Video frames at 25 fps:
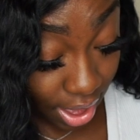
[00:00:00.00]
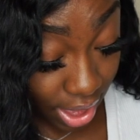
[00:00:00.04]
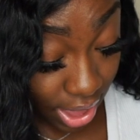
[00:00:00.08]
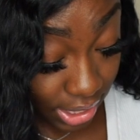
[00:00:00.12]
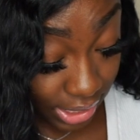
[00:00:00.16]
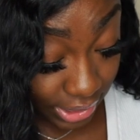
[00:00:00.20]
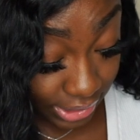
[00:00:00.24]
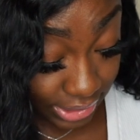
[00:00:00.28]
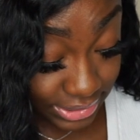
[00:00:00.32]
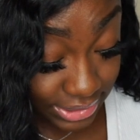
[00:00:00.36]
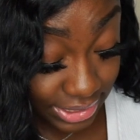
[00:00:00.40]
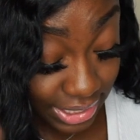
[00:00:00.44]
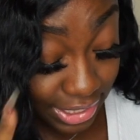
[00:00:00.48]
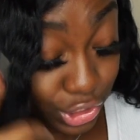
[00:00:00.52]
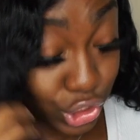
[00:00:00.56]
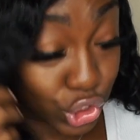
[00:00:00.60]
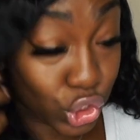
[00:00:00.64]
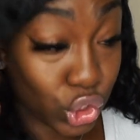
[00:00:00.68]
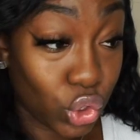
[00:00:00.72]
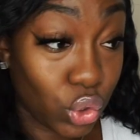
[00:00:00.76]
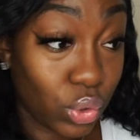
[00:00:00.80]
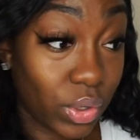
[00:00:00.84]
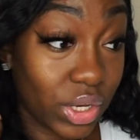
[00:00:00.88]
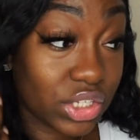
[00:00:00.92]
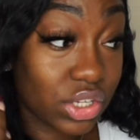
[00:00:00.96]
like I said, and
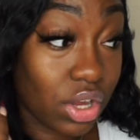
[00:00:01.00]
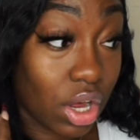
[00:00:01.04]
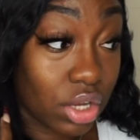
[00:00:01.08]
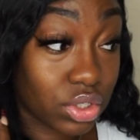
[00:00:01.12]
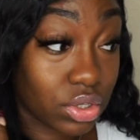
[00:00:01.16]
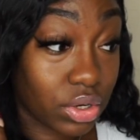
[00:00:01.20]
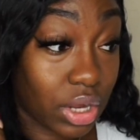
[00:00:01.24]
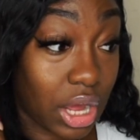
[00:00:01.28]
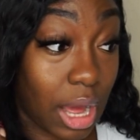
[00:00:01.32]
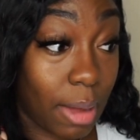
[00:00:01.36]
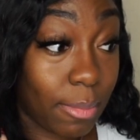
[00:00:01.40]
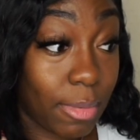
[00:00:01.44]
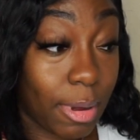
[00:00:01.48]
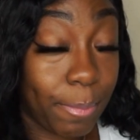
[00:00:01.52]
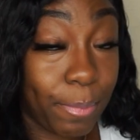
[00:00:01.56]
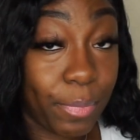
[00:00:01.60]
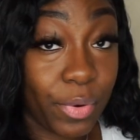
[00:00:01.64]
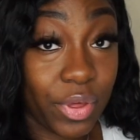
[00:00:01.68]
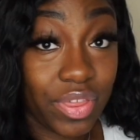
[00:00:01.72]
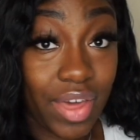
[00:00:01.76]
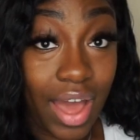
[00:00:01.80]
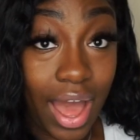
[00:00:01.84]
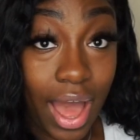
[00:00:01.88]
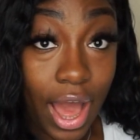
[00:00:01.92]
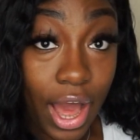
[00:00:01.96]
you need to also come up
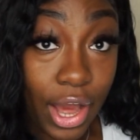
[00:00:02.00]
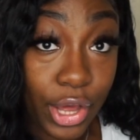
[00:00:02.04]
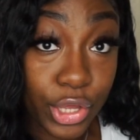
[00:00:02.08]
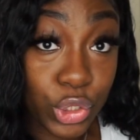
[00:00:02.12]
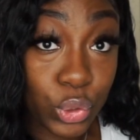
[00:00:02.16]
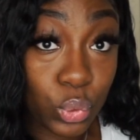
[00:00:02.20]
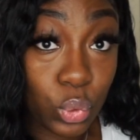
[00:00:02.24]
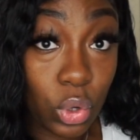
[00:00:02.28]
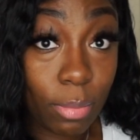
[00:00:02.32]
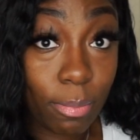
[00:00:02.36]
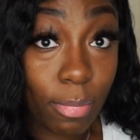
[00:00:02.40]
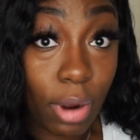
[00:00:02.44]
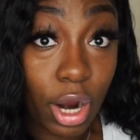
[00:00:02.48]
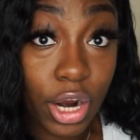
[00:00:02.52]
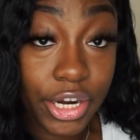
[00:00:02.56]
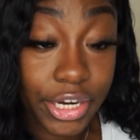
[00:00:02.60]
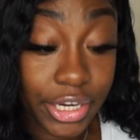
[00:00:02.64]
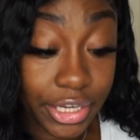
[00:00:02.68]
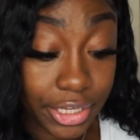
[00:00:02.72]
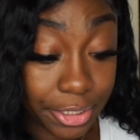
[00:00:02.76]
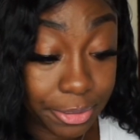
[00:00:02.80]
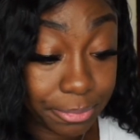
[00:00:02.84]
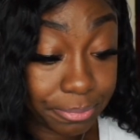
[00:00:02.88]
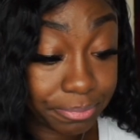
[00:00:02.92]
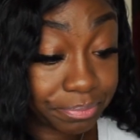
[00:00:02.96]
with how you will
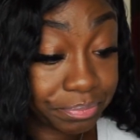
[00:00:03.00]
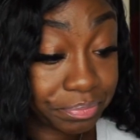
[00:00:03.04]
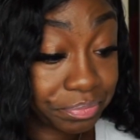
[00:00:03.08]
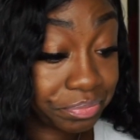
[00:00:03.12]
market